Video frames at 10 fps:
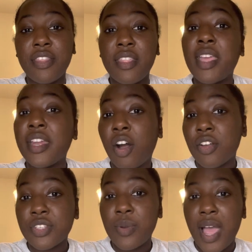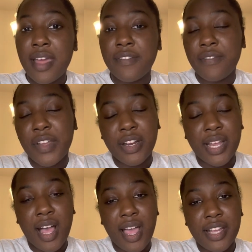it also had very
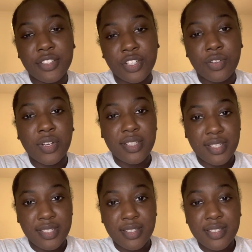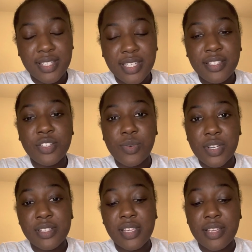high internal consistency
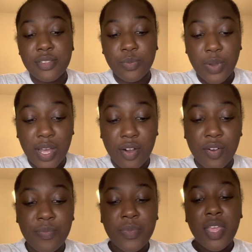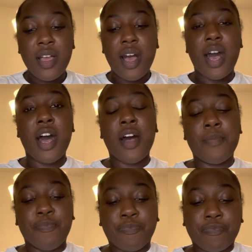scores as well.
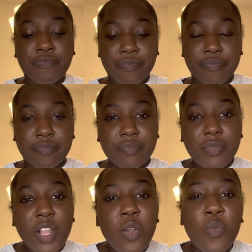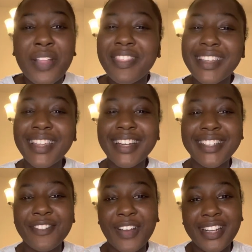One thing that I
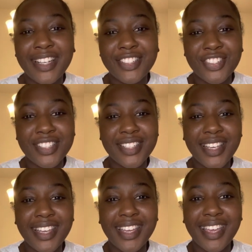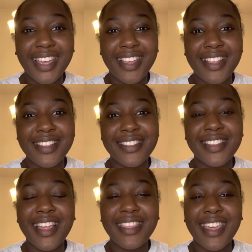did find interesting is
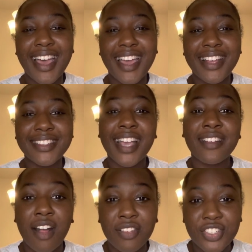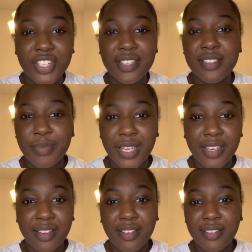that technology is
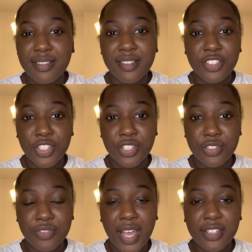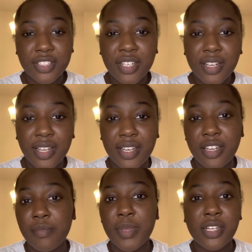being such a huge factor in
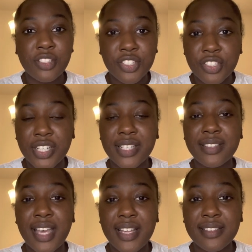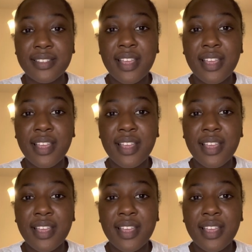administering tests.